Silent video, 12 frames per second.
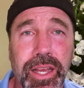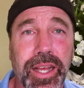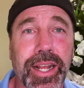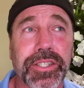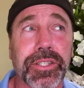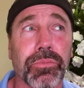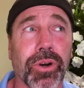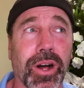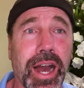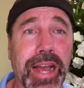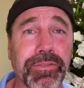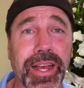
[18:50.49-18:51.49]
And I said, well,
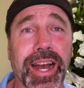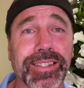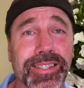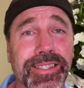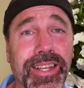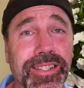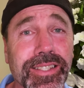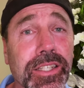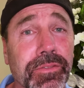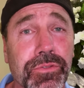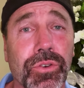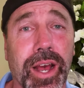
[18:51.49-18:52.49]
I've got
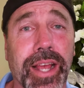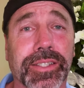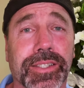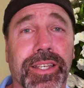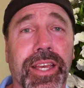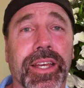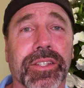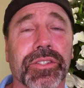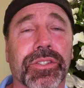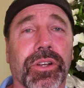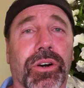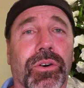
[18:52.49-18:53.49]
sensitive, dry skin.
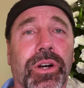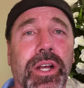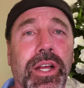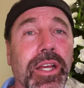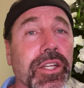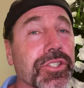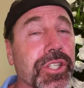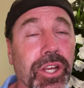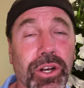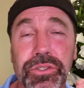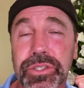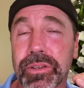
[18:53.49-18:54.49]
So, and she
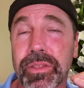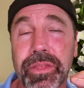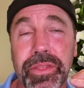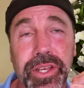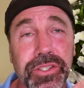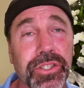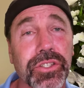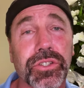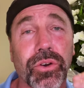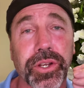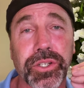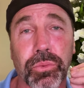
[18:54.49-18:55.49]
goes, this is
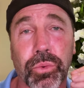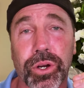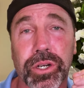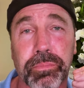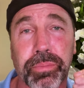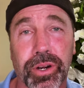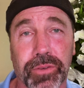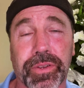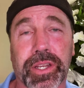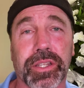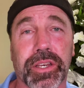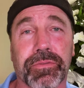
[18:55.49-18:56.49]
going to work
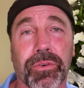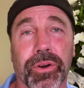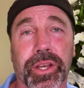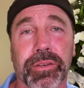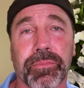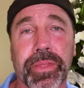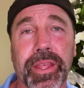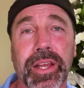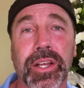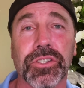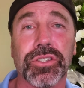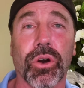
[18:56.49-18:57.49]
perfectly for you.
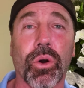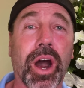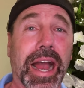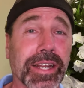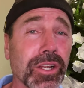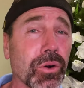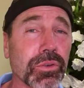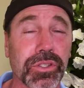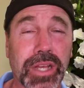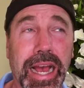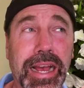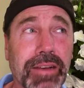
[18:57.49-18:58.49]
So I know
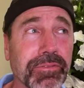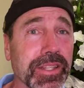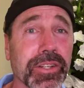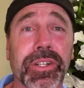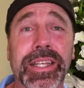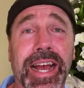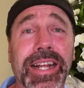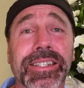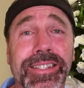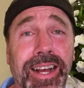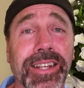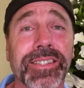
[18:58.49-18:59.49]
I've literally
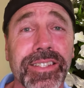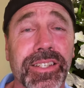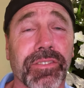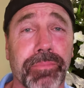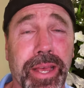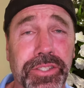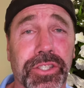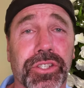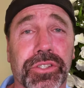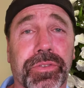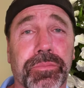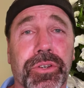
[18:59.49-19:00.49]
gotten dozens of
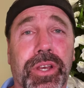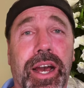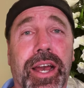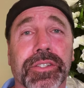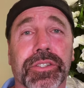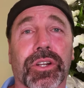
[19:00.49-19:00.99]
messages from you guys.